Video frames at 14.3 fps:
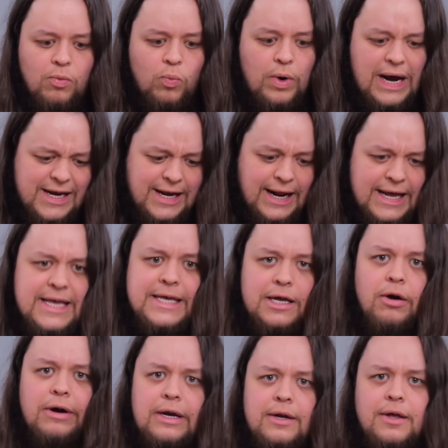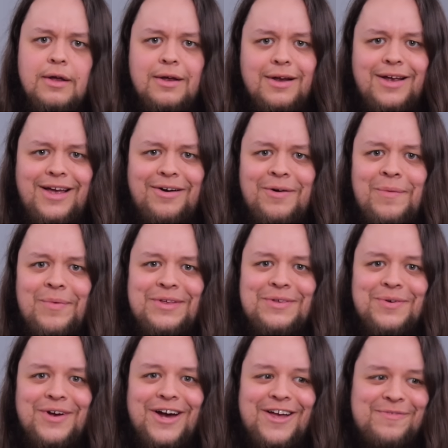Why can I hear it? I don't know about
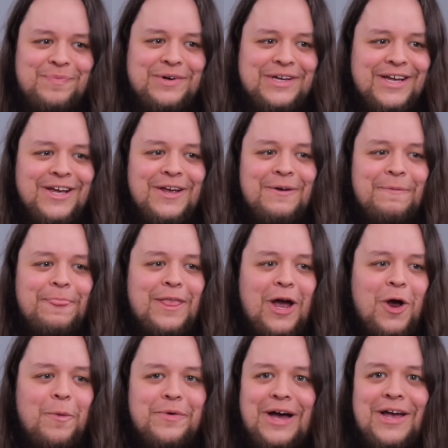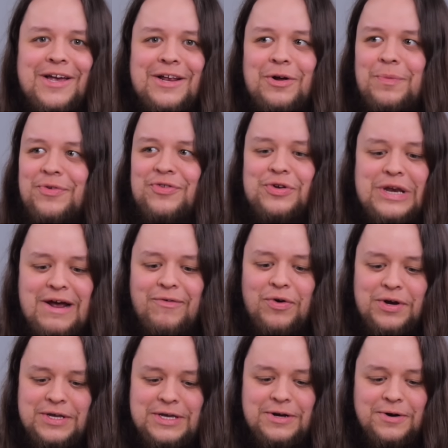you guys, but I can almost
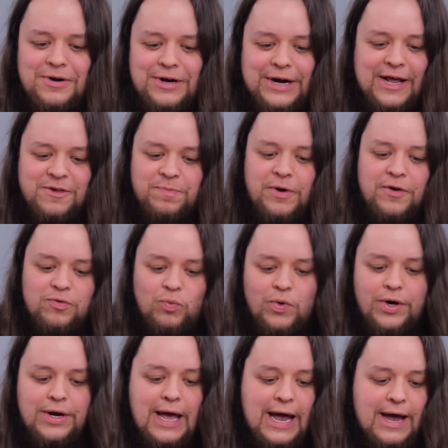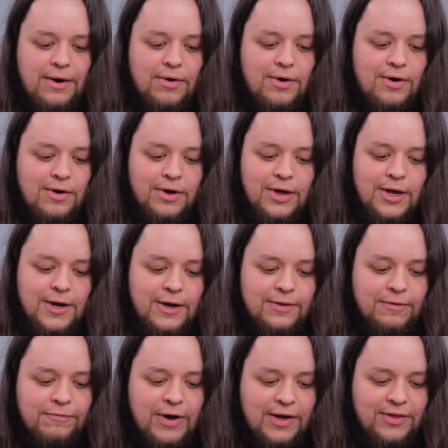never hear an Xbox One at all.
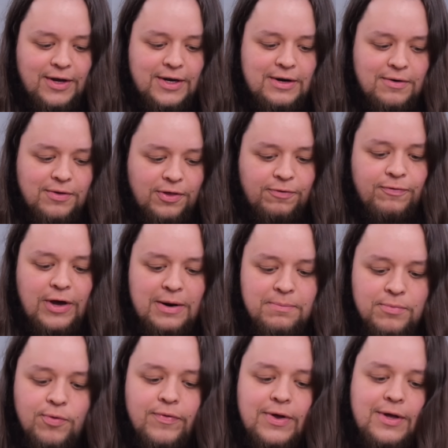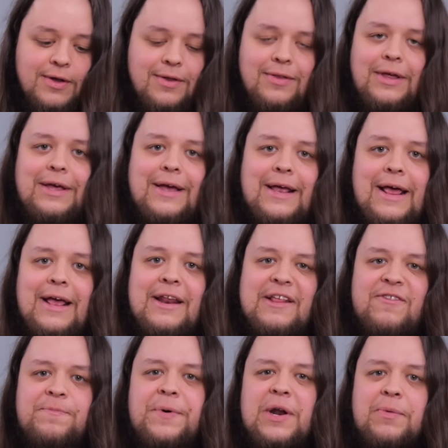And the fact I can hear this fan moving, like, and
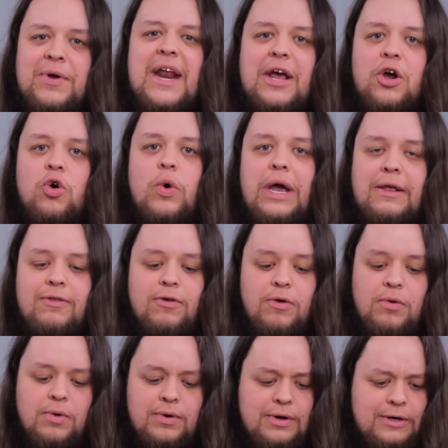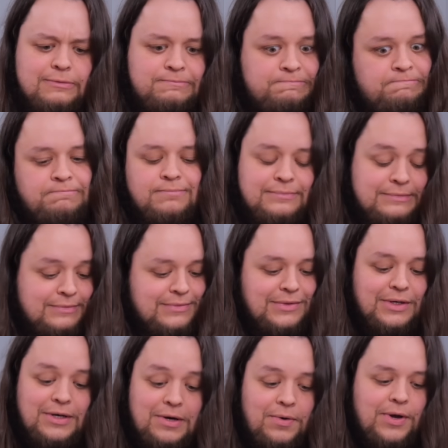it spun up kind of quick too.
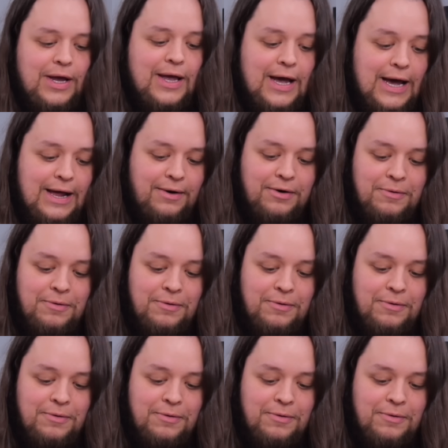Okay, I don't